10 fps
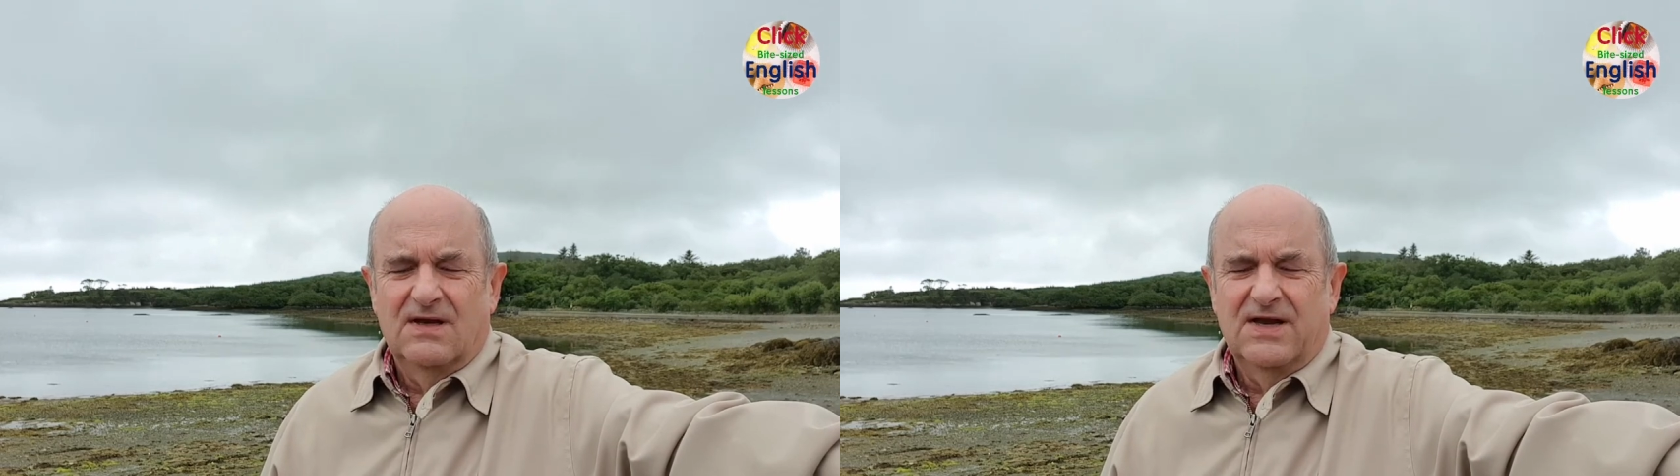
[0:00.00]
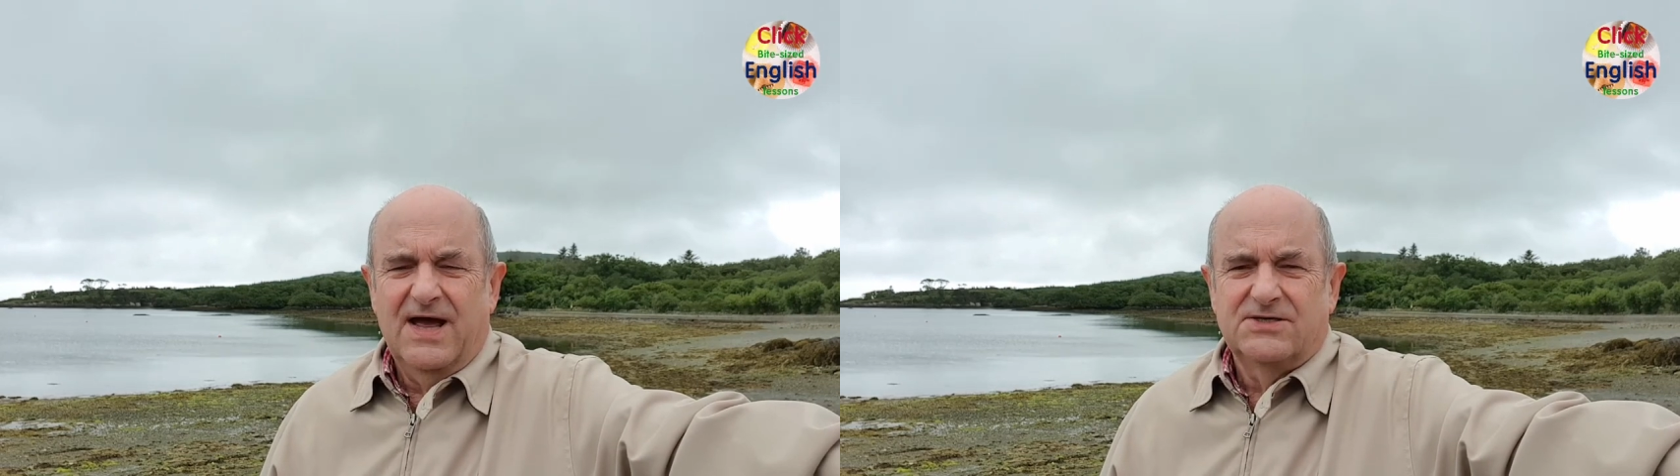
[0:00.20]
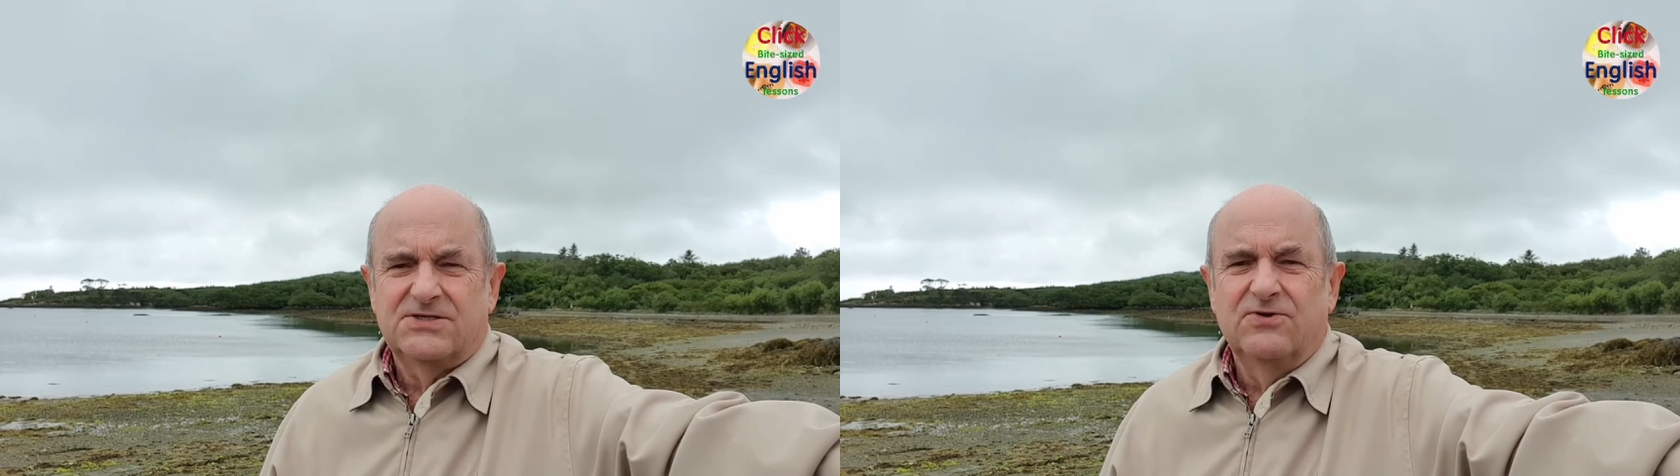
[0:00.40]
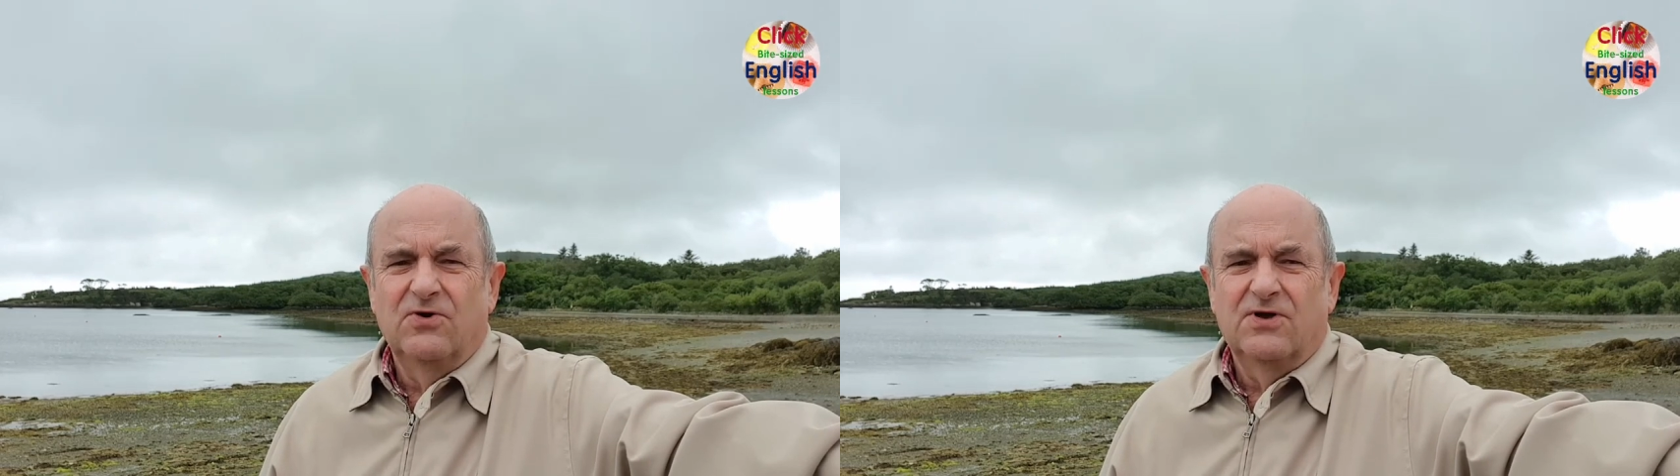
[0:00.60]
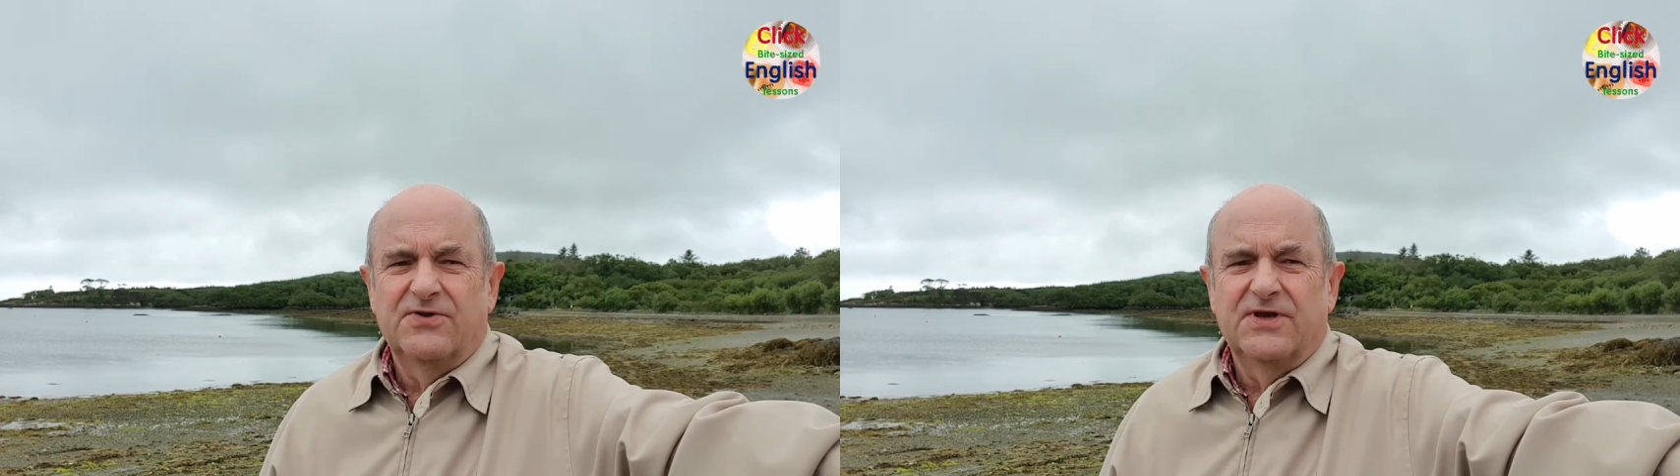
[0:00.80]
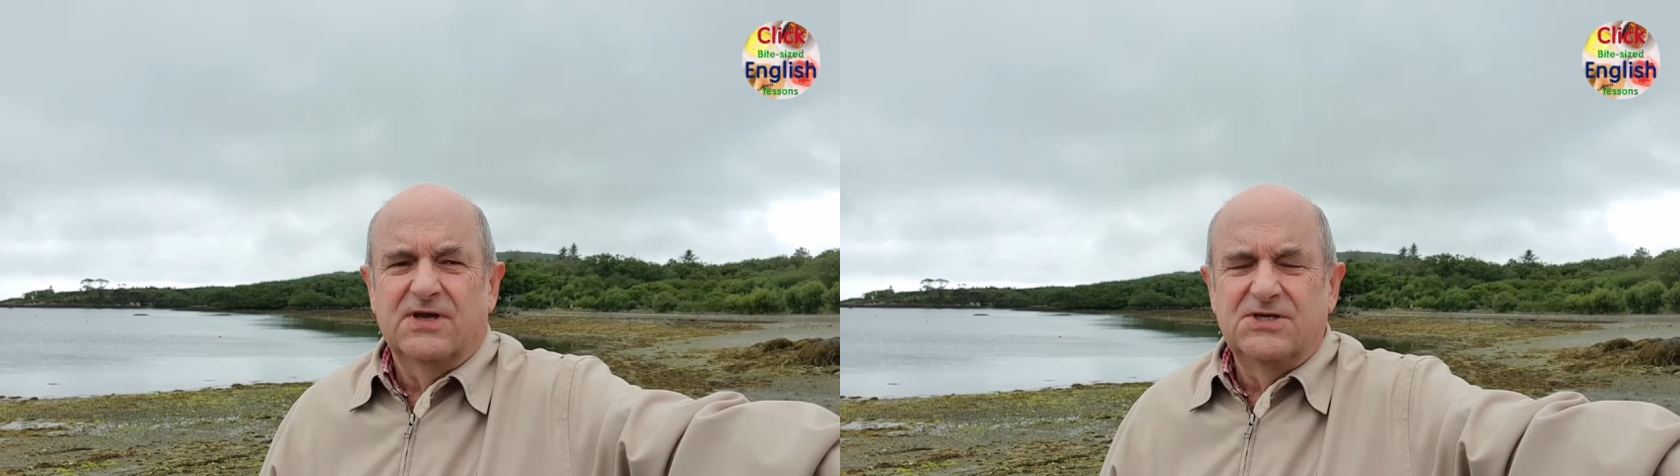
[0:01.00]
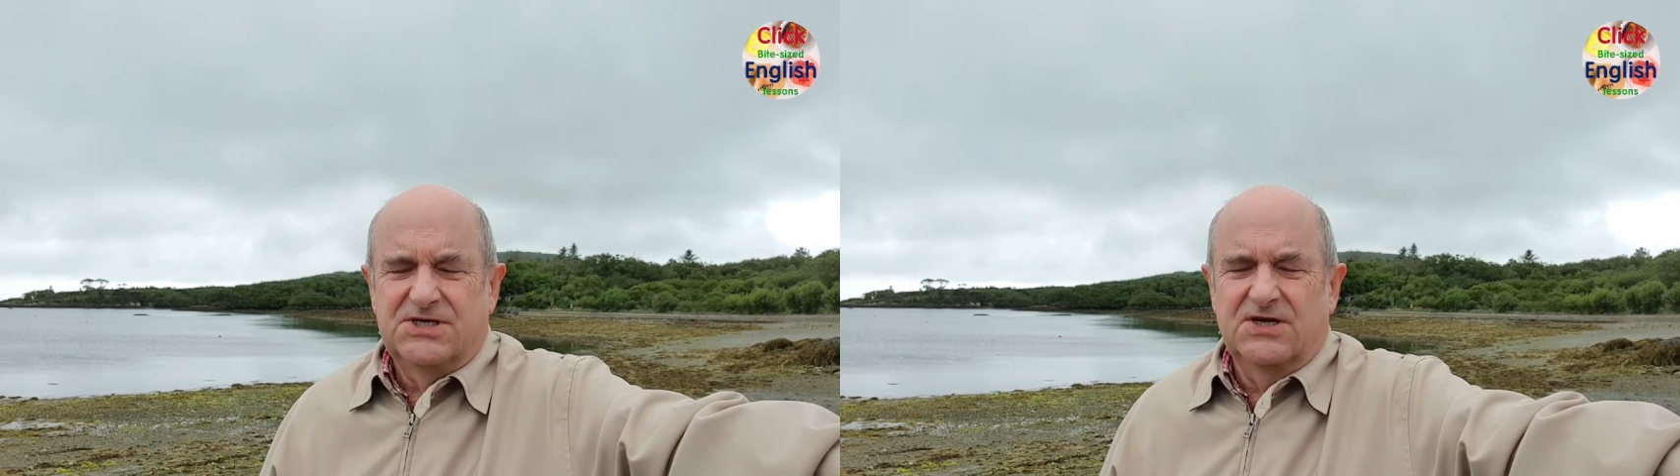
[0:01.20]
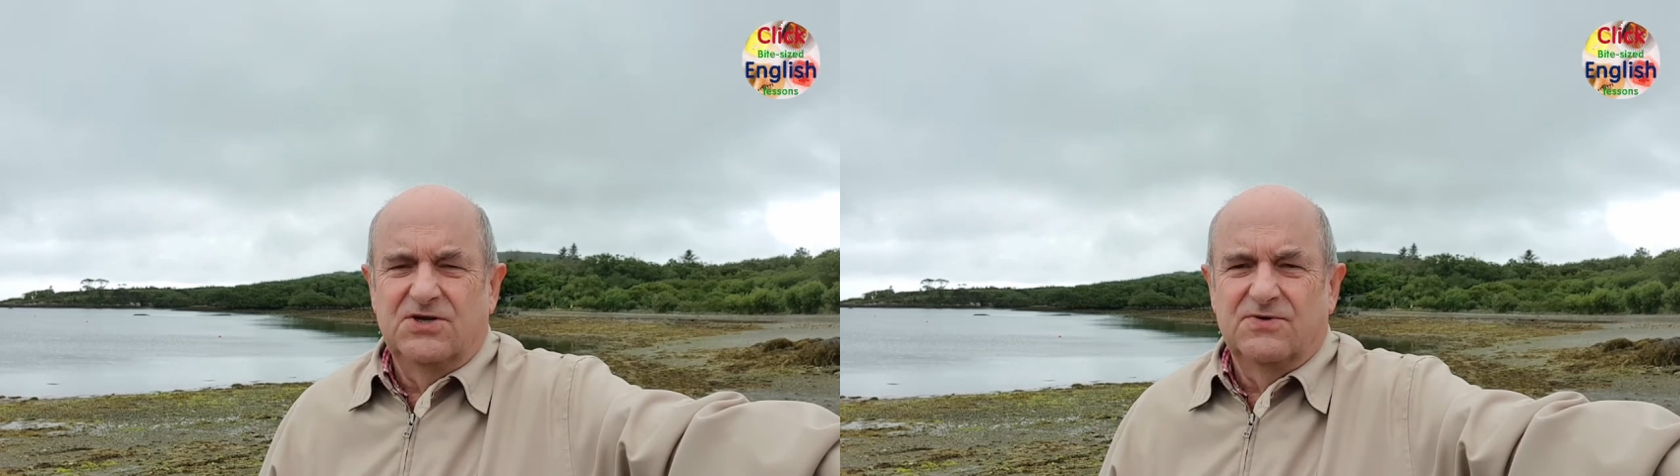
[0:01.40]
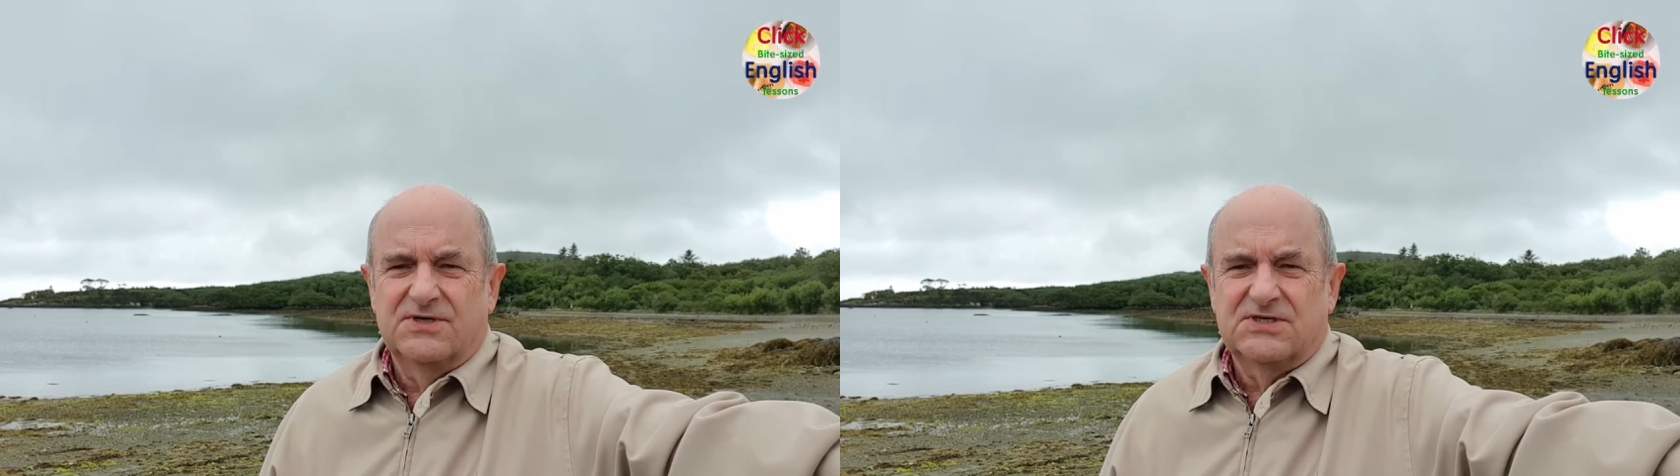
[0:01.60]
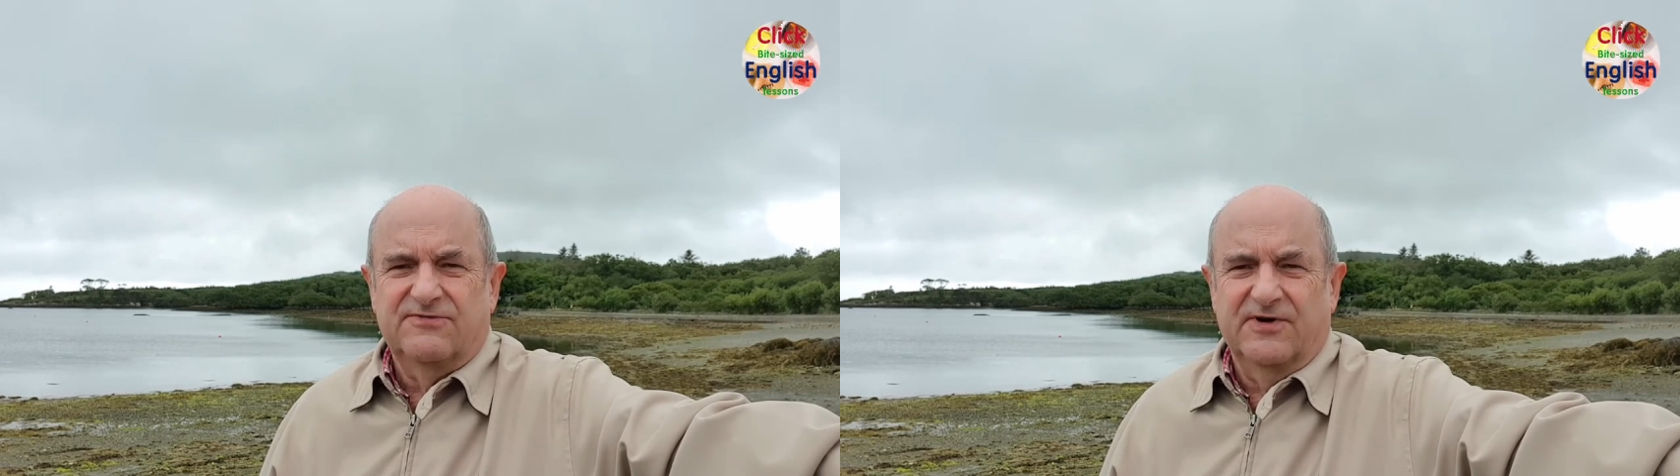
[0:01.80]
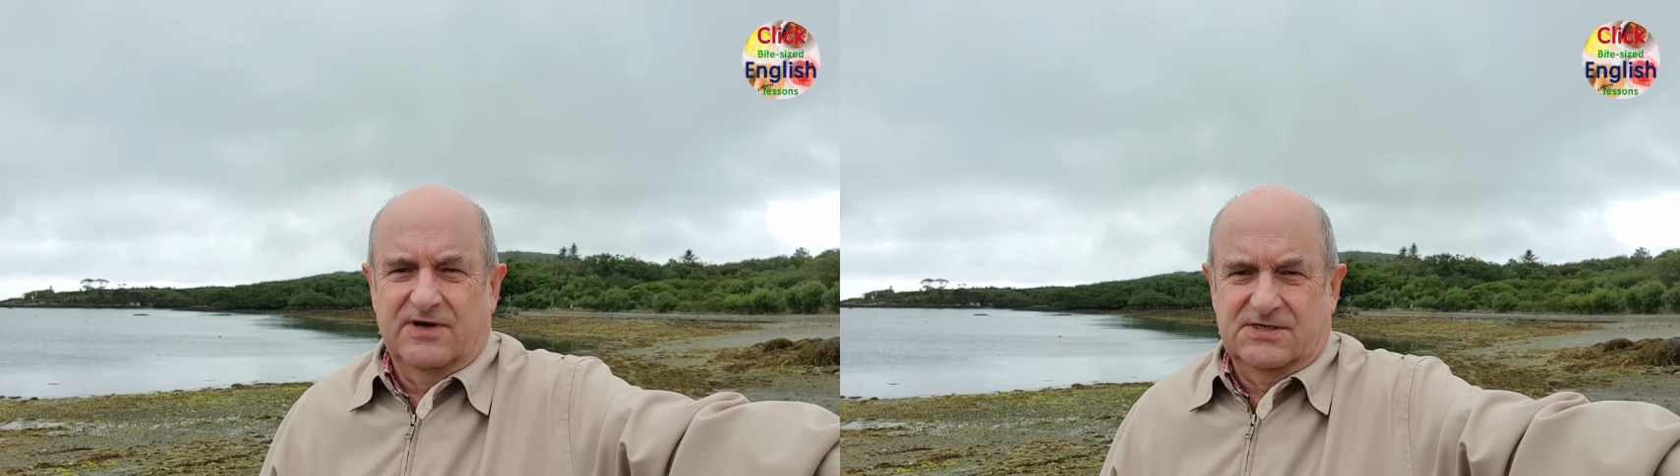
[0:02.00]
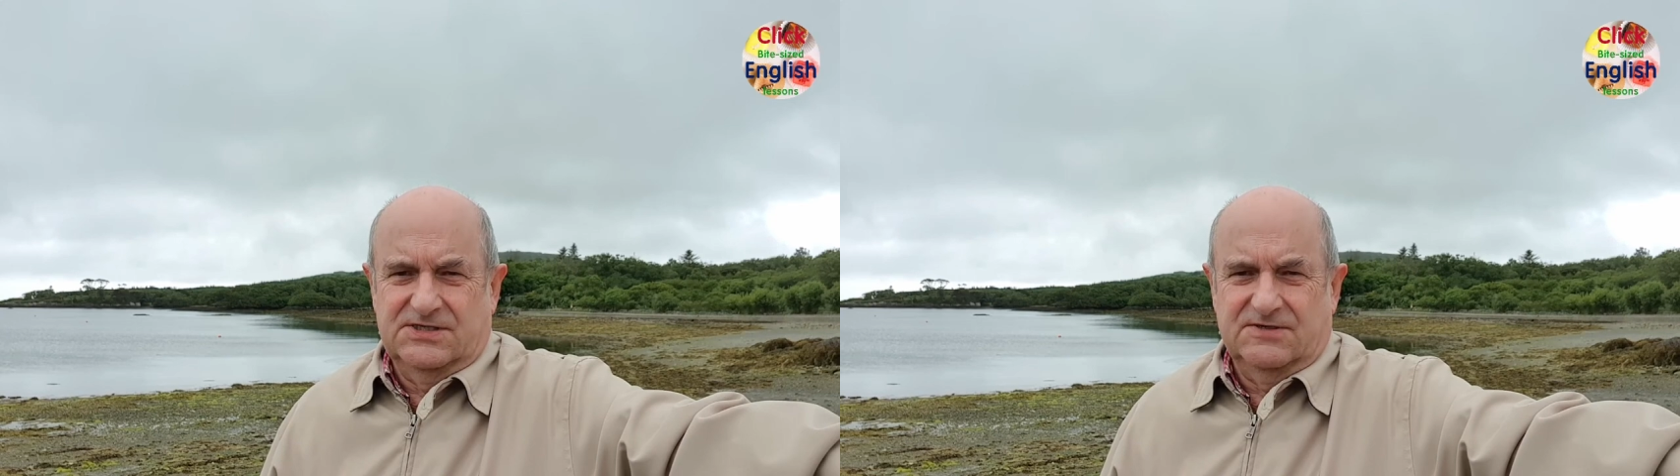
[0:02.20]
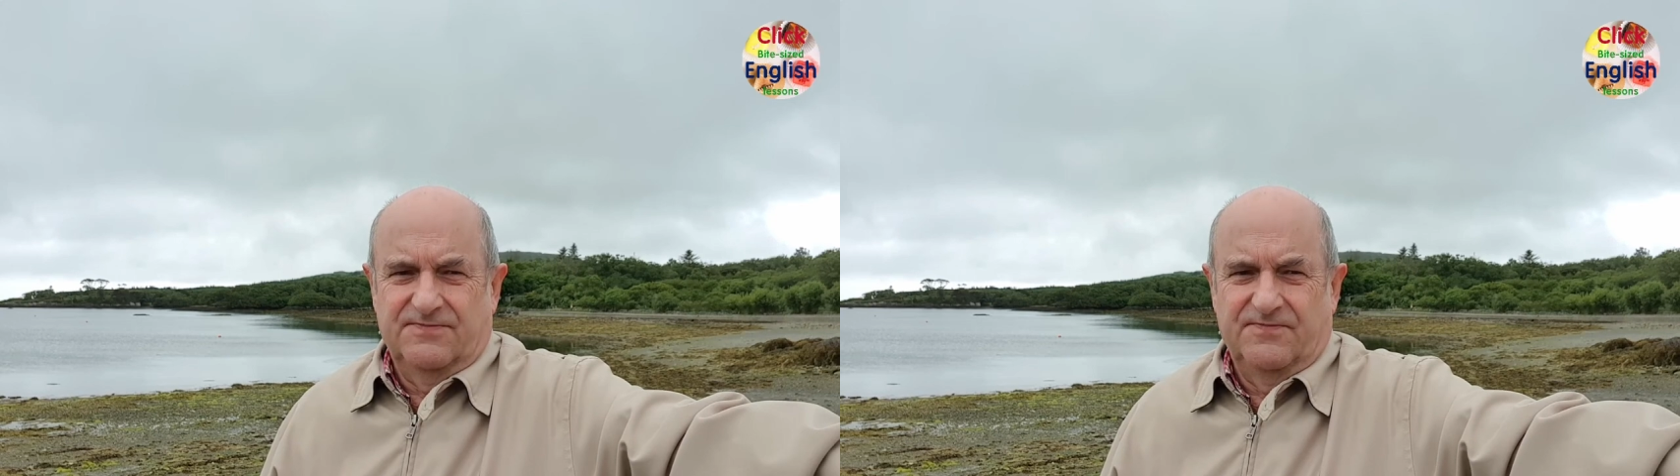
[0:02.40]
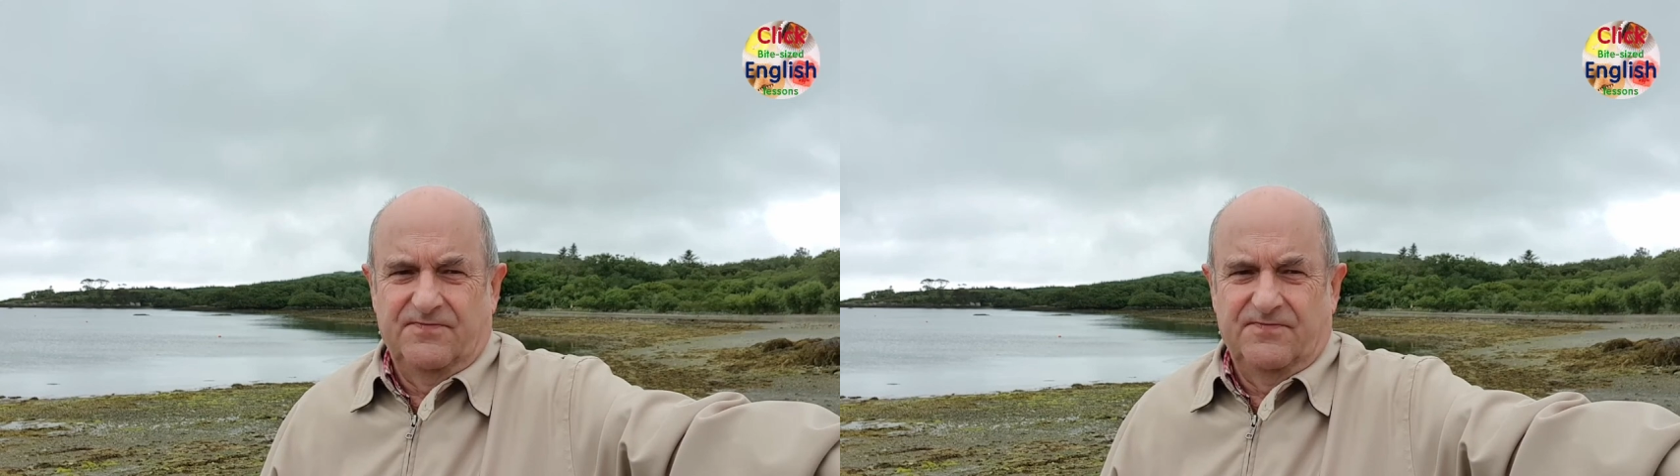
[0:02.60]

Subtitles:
Let's look at the continuous first.